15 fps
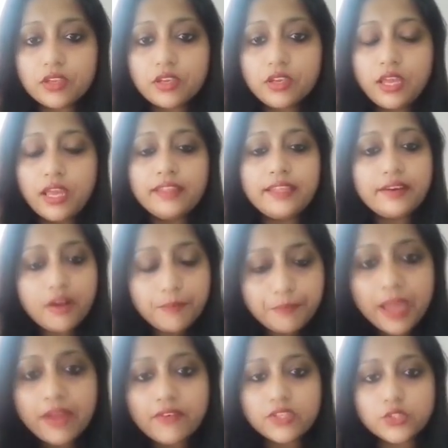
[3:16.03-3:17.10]
There are
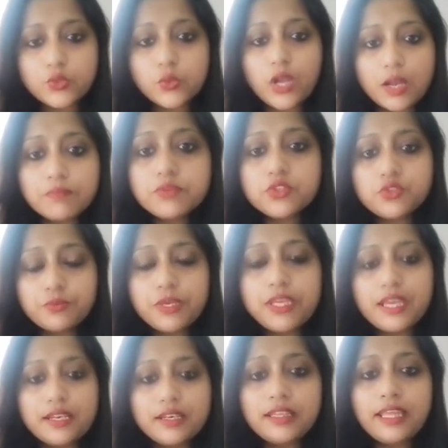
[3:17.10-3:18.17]
parents who comes to me
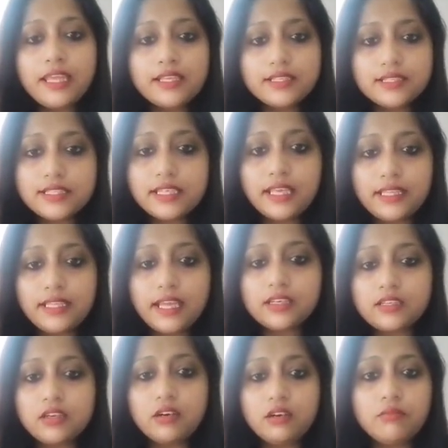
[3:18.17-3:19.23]
and they say that
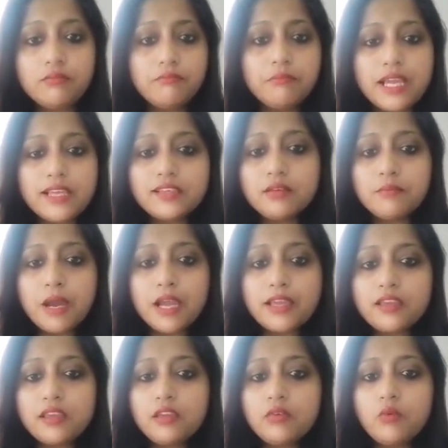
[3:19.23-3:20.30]

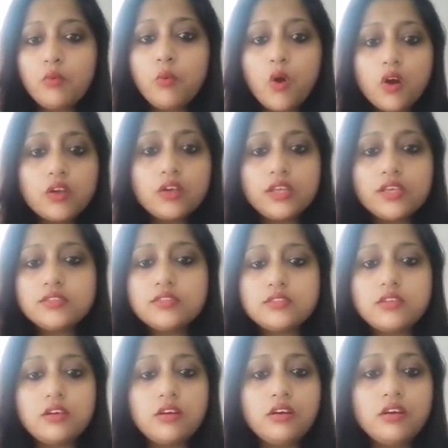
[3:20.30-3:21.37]
my ward is
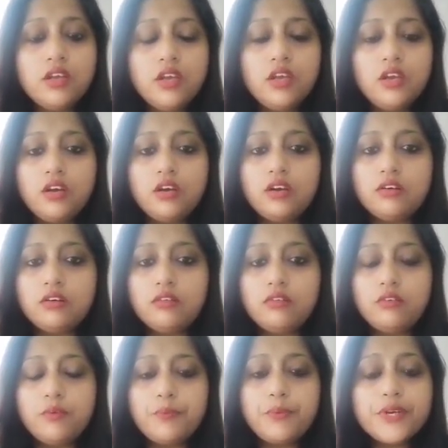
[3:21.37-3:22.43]

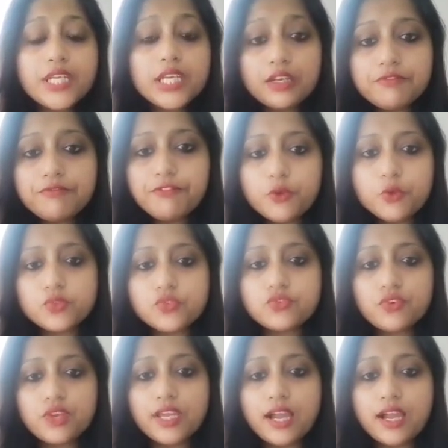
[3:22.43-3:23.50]
pretty confused
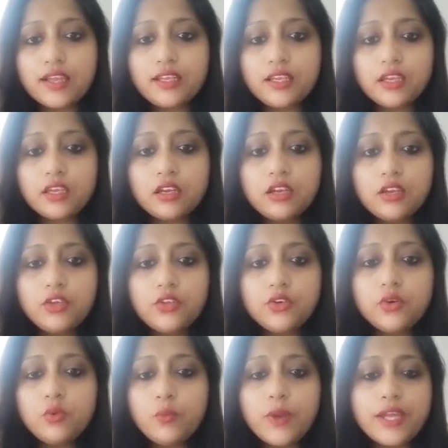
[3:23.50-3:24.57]
regarding, you know,
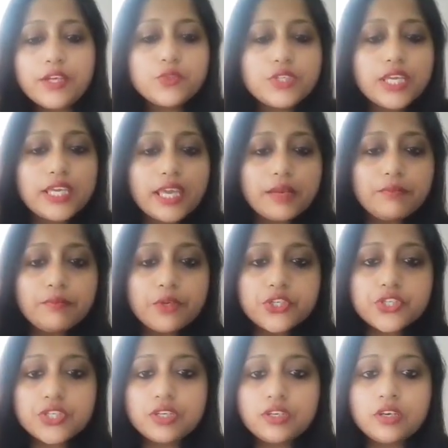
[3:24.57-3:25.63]
where to take
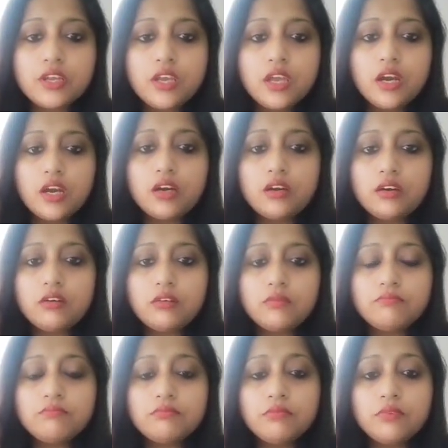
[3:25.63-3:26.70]
admission.
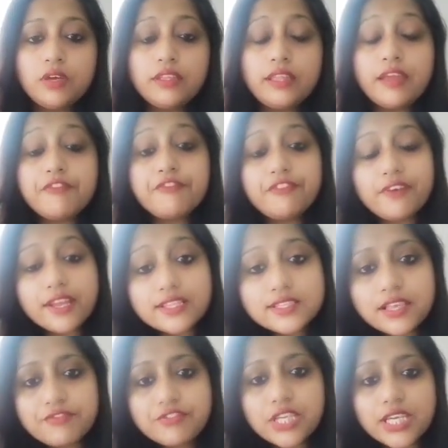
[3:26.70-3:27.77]
Their friends
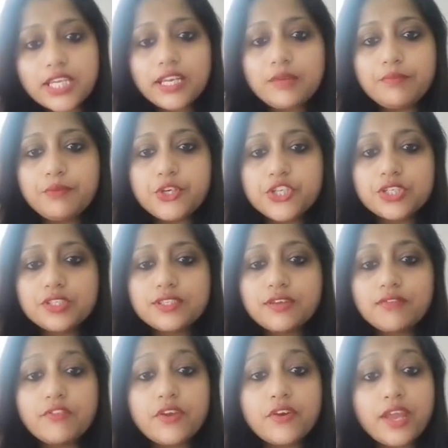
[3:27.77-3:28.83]
have taken admission
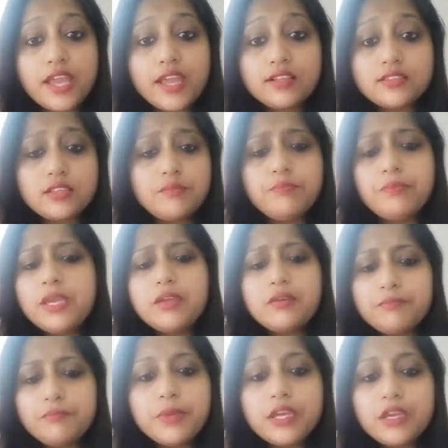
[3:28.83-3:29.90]
somewhere else in
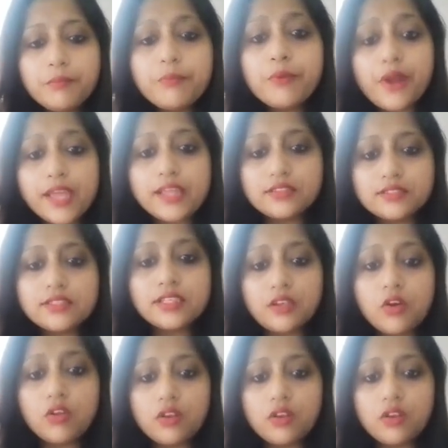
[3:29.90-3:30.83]
big brands and all.